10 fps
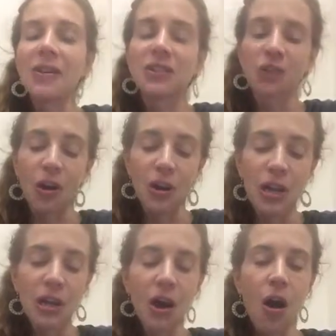
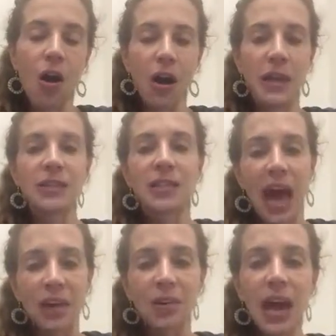Starting on
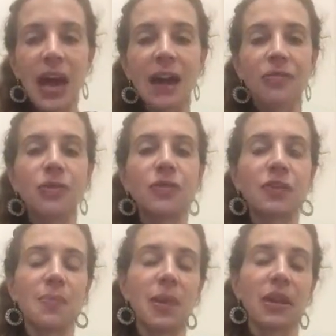Saturday, after you've
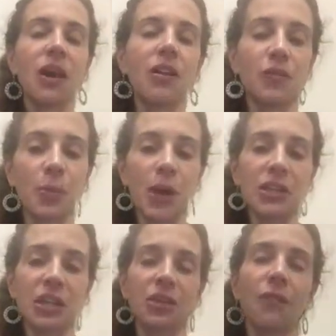submitted all of your
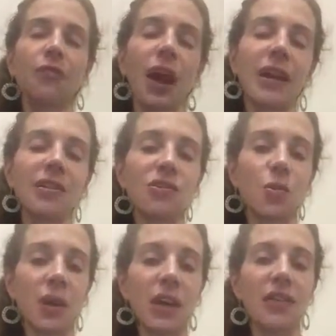projects on Friday the
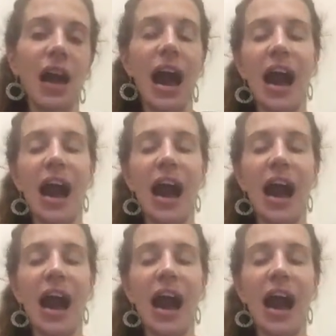20th,